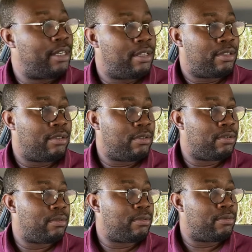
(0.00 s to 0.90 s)

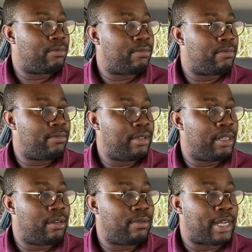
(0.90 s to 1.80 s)
to, you
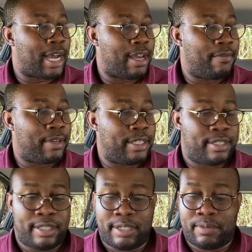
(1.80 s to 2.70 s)
know, dive into
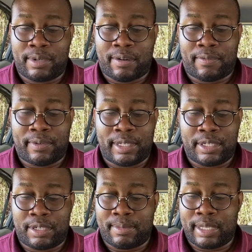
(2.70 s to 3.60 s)
this wonderful
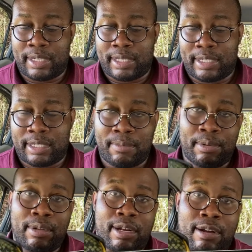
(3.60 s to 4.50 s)
instrument, this
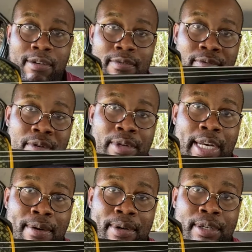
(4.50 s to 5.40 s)
symbol of
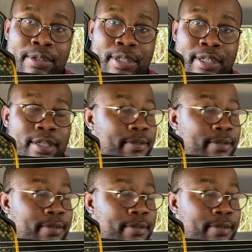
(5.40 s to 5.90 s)
Okinawan culture.